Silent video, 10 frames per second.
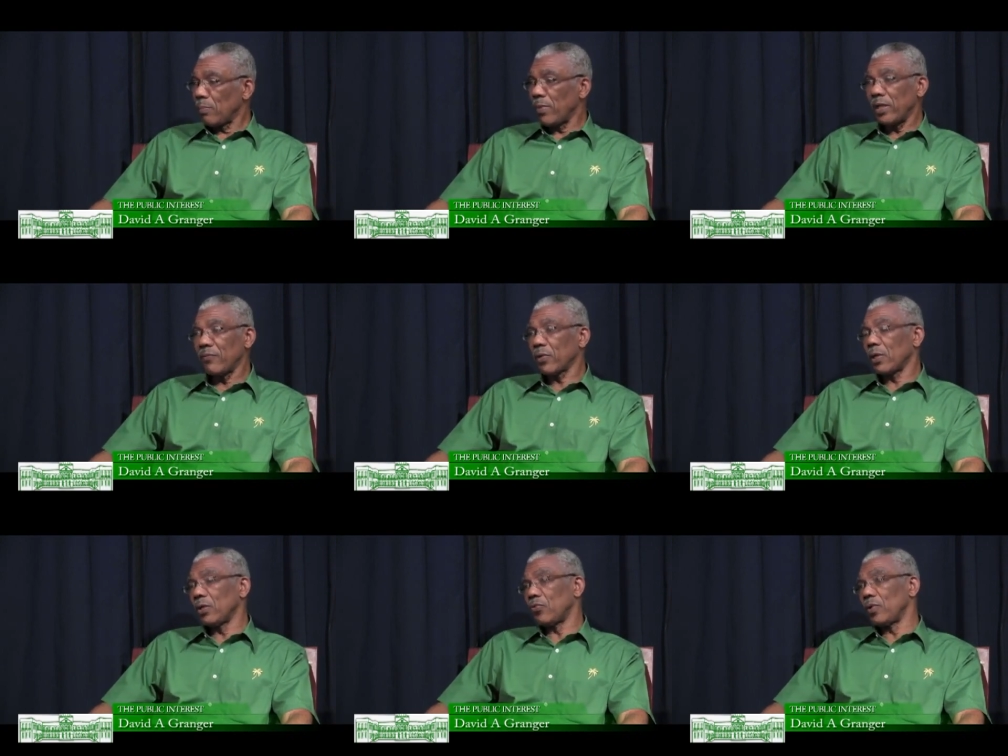many of the
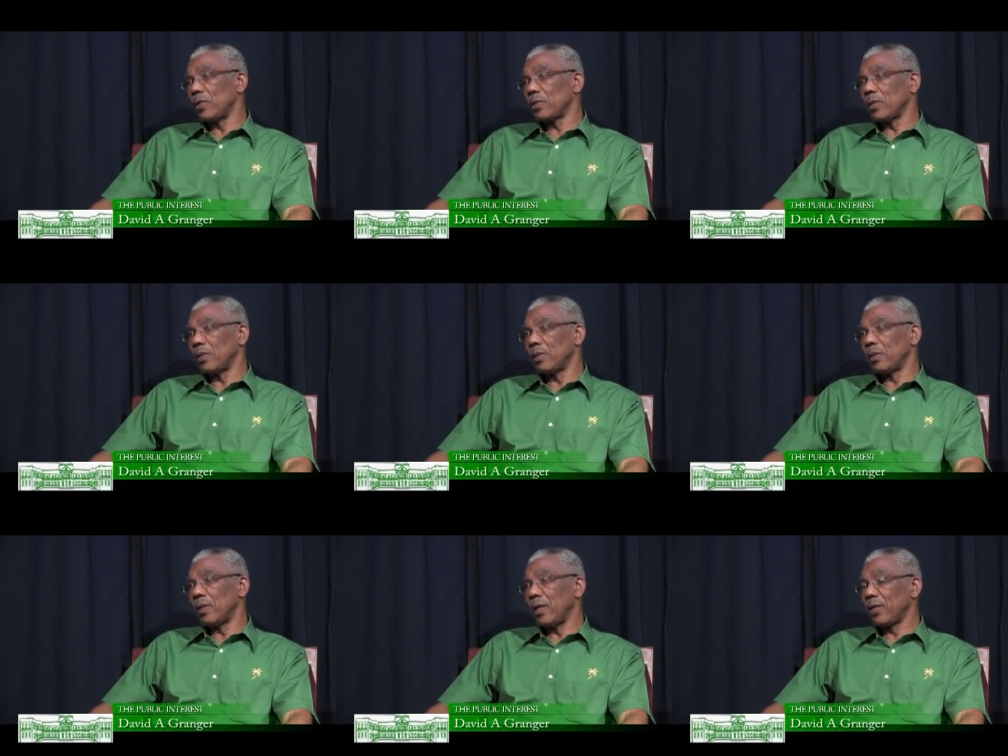countries
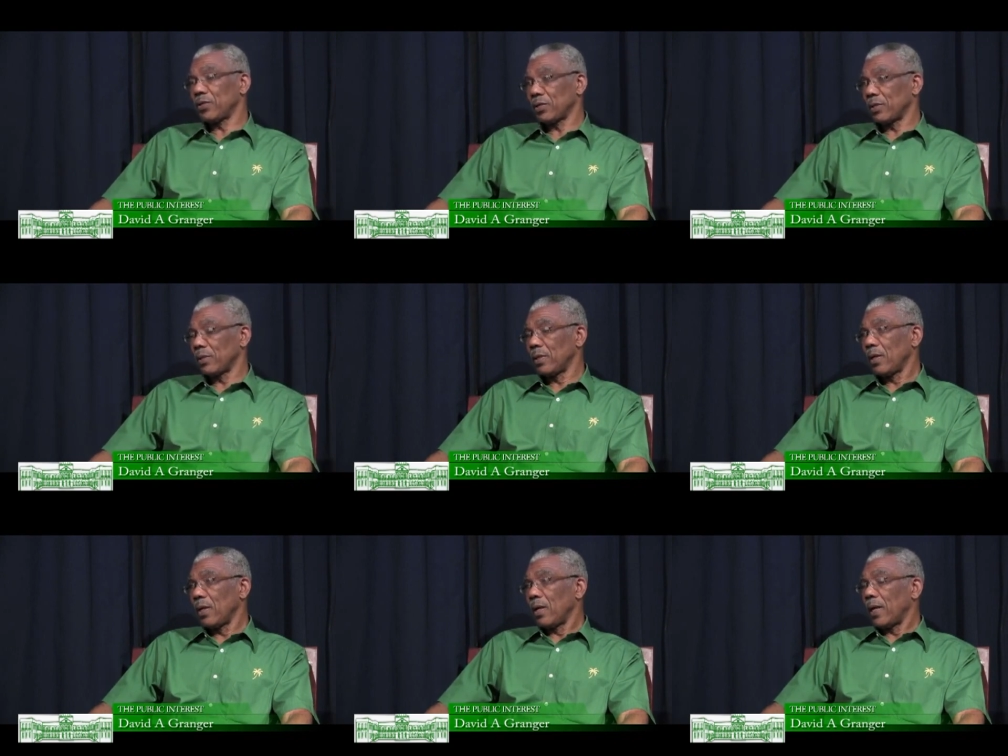in Asia
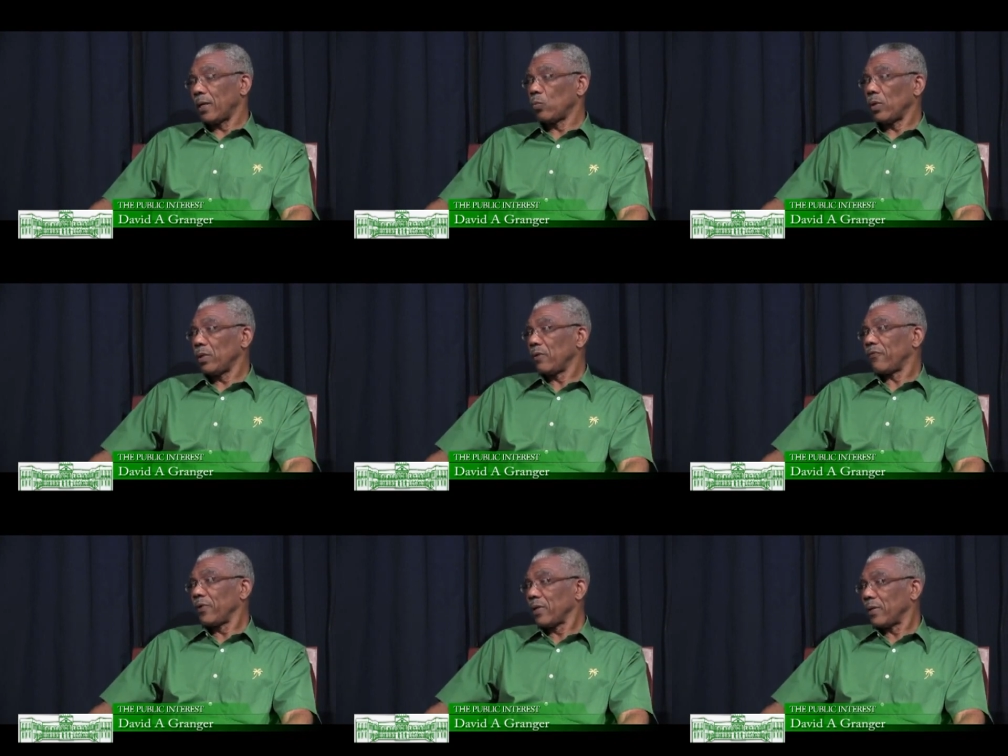had won their
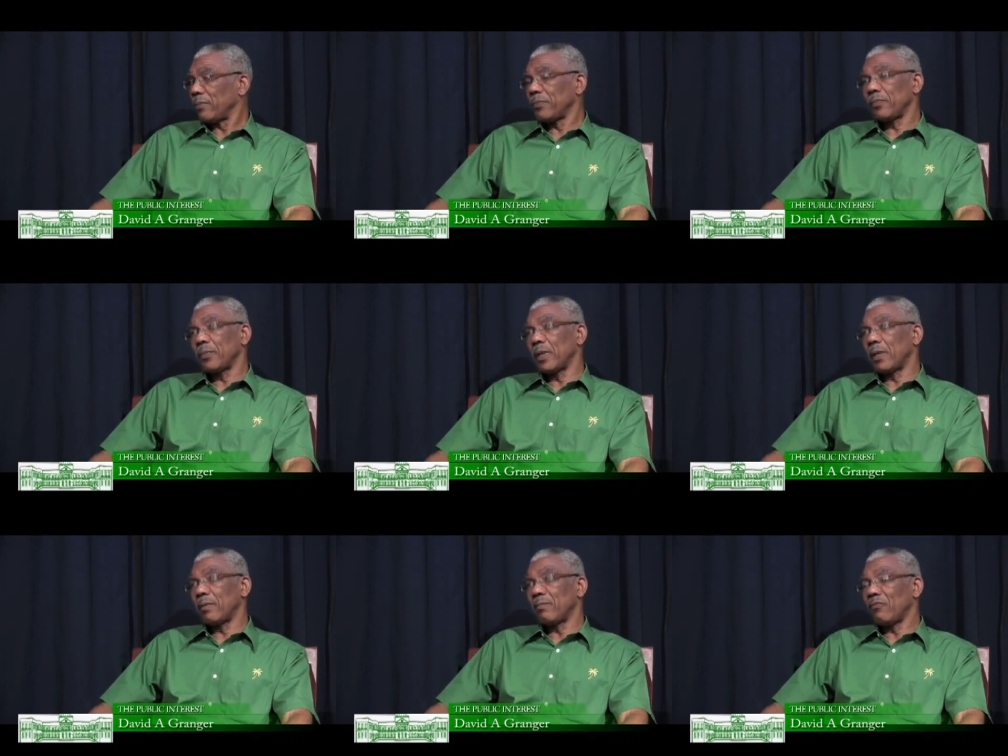freedom.
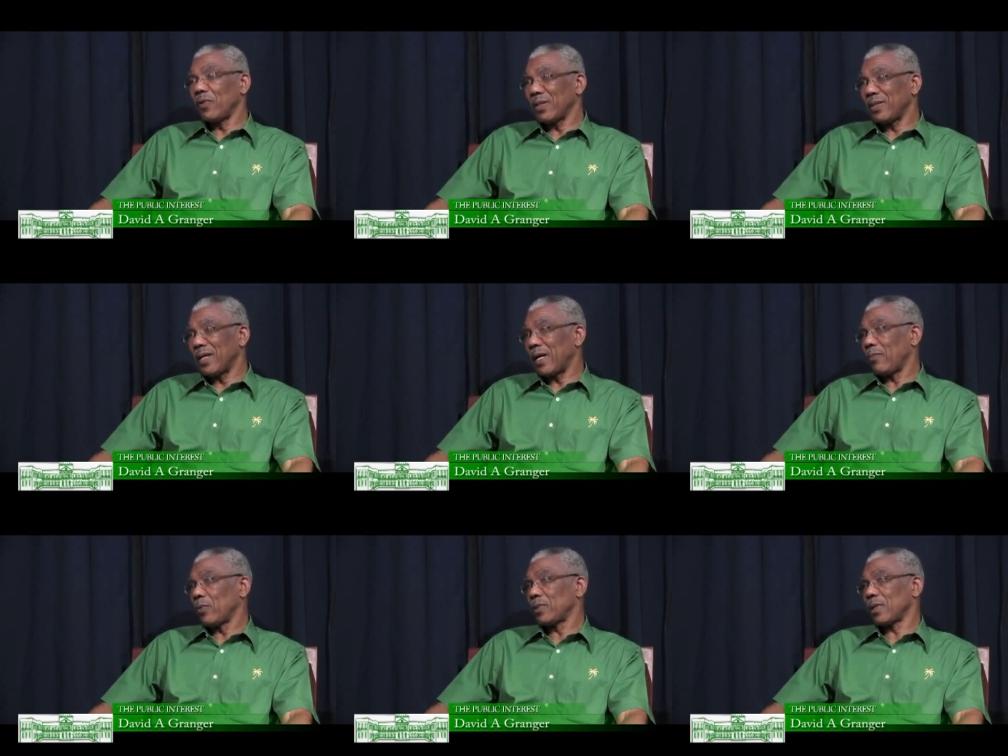Uh,
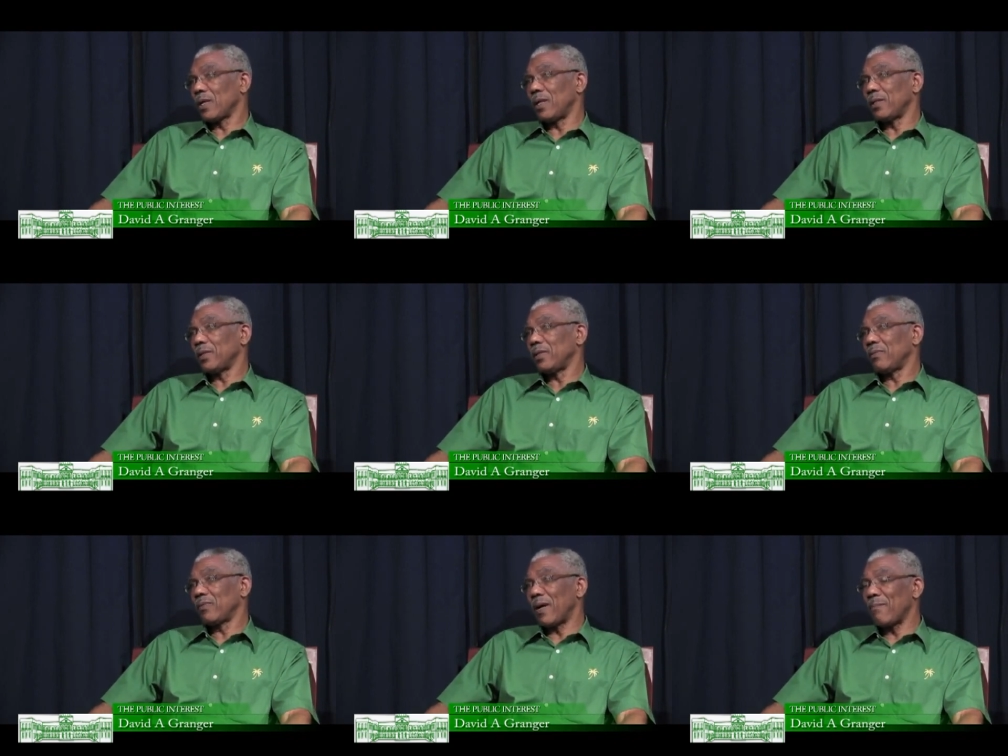Vietnam was a
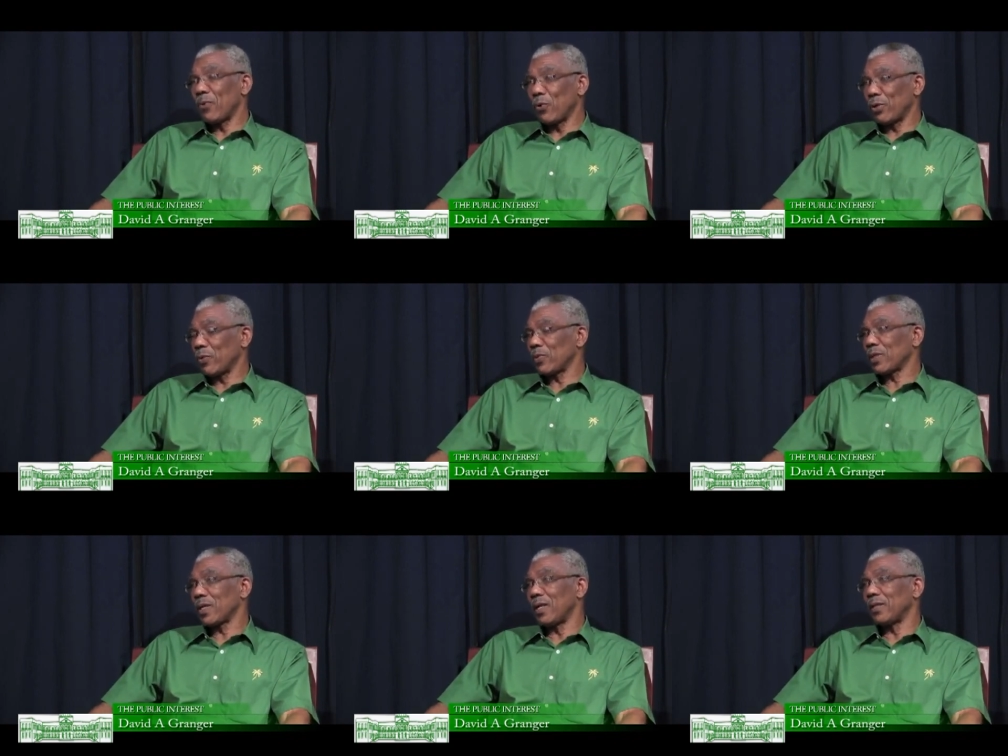colony, Cambodia was
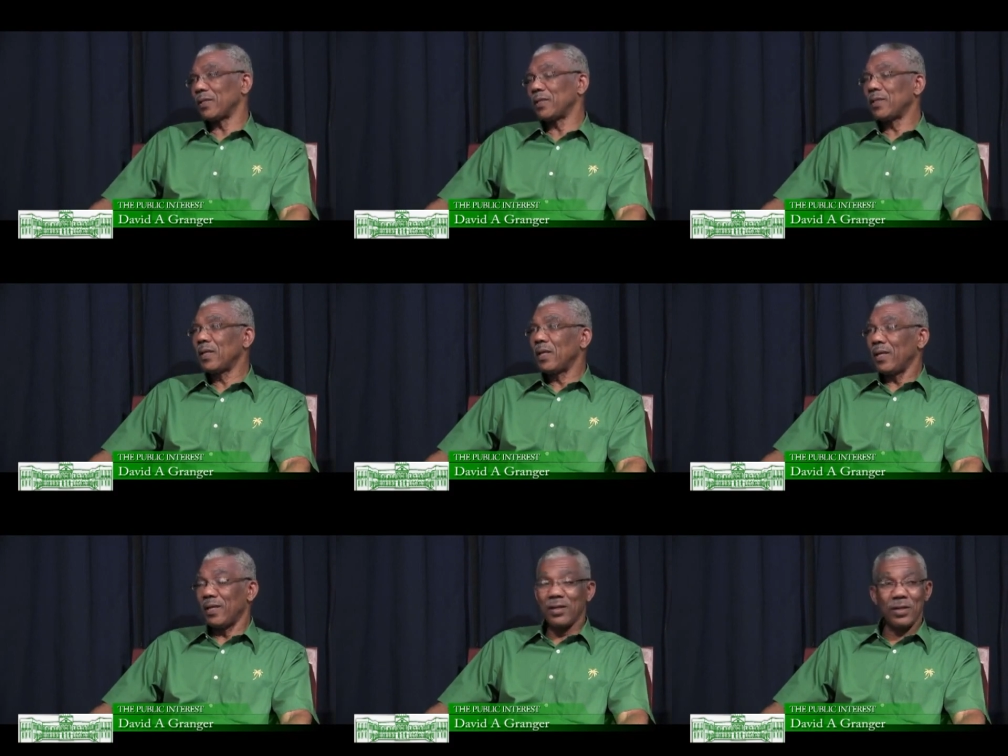a colony,
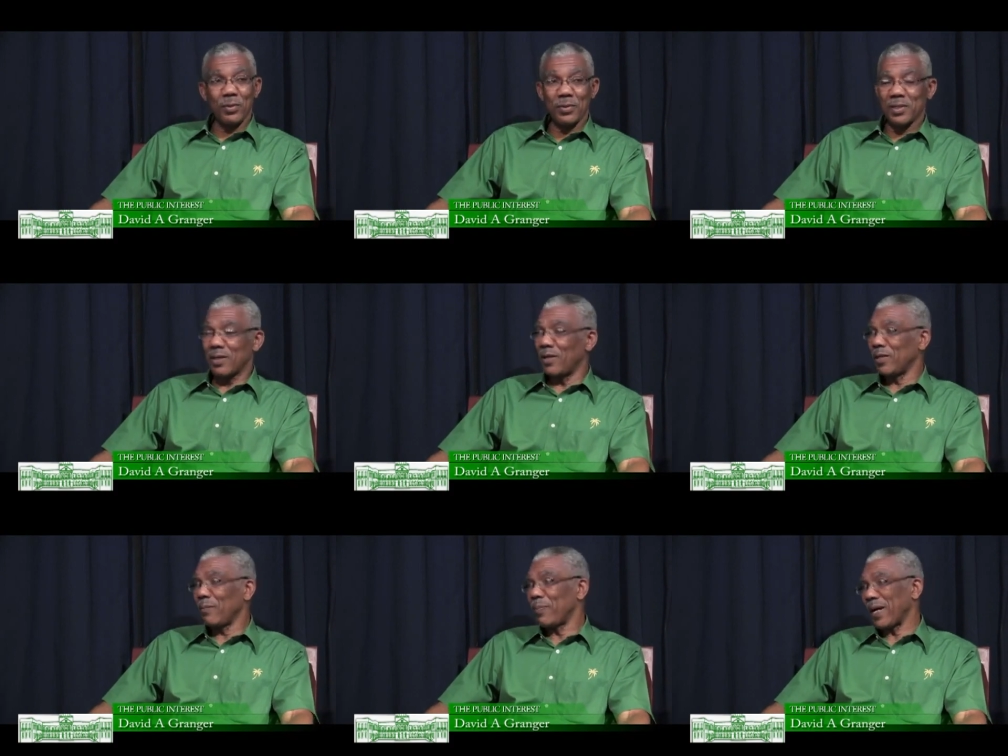India was a
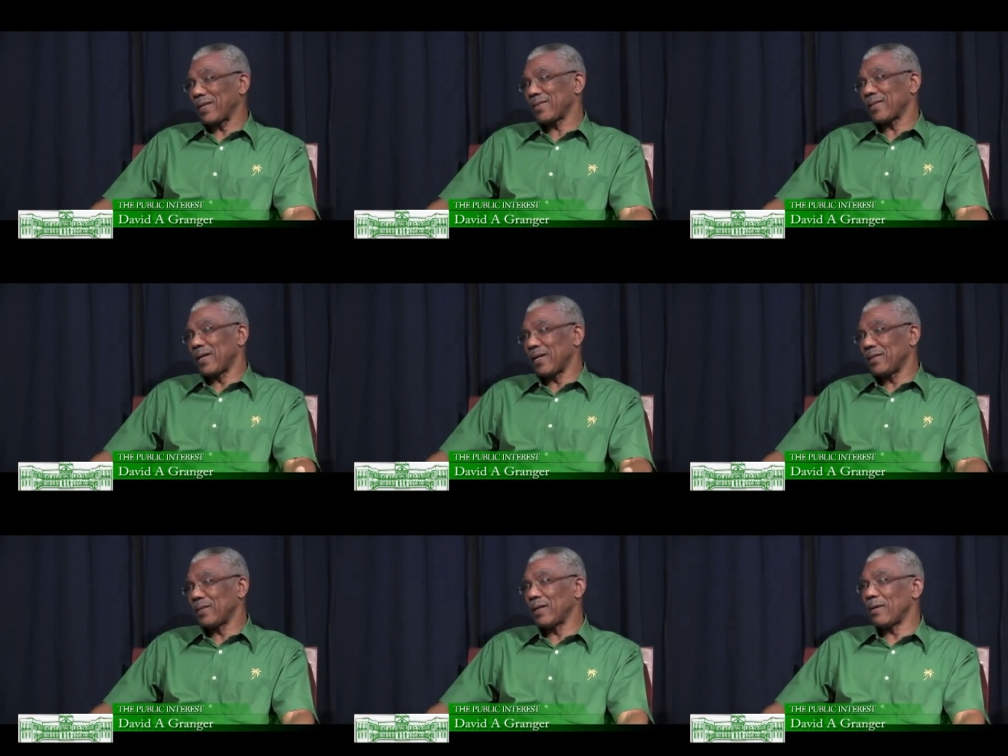colony,
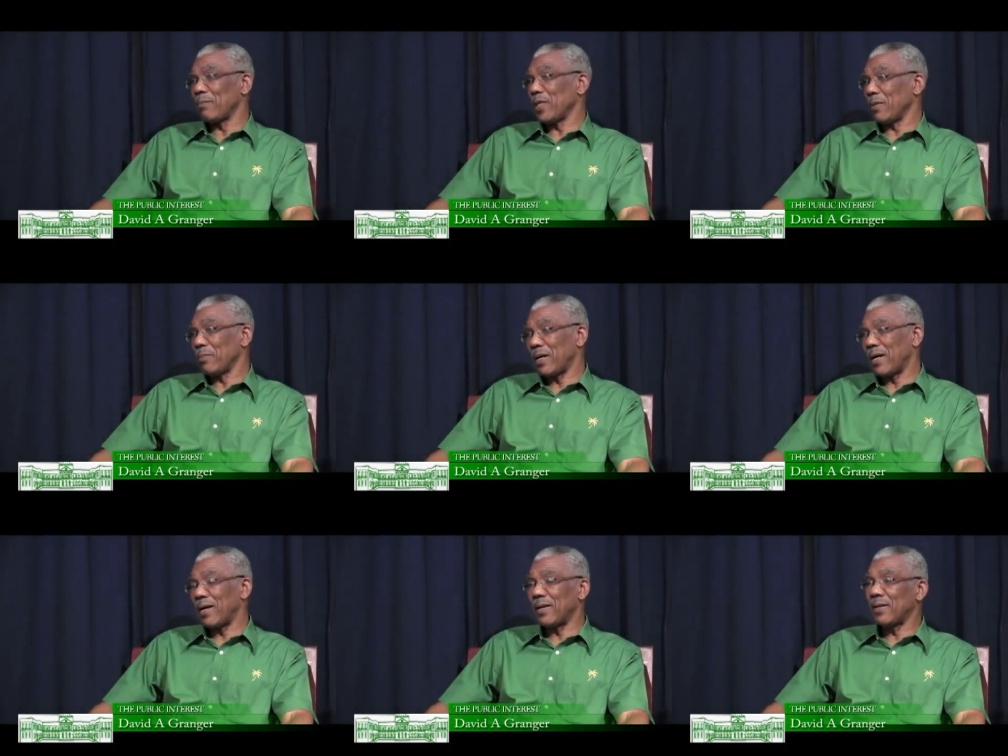Pakistan, uh,
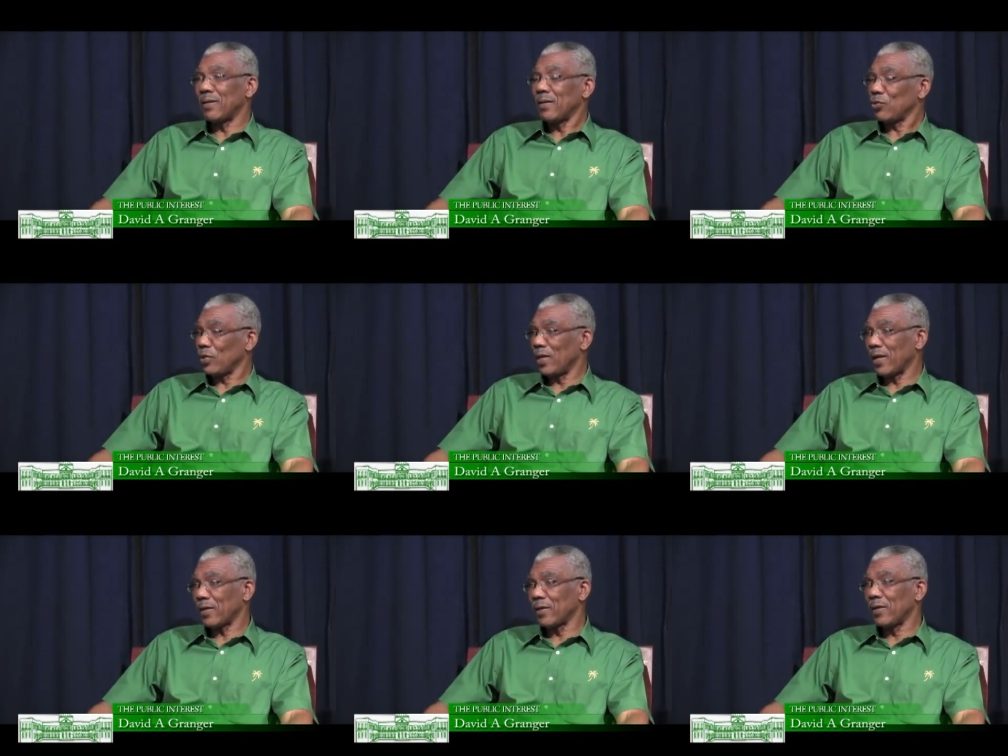Myanmar, Sri
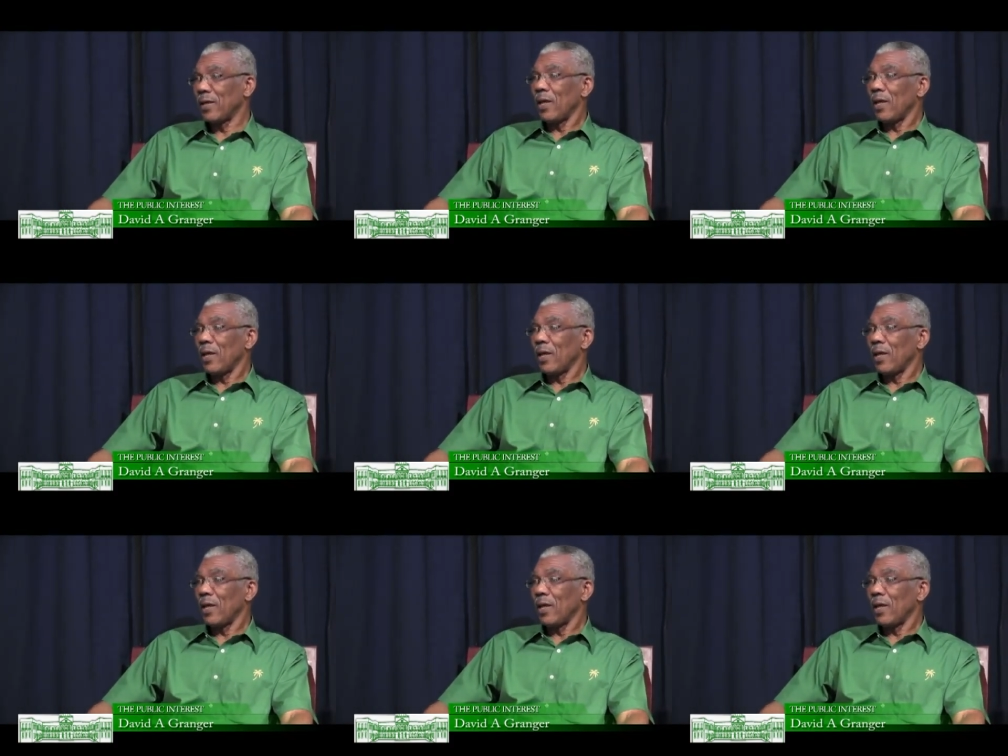Lanka.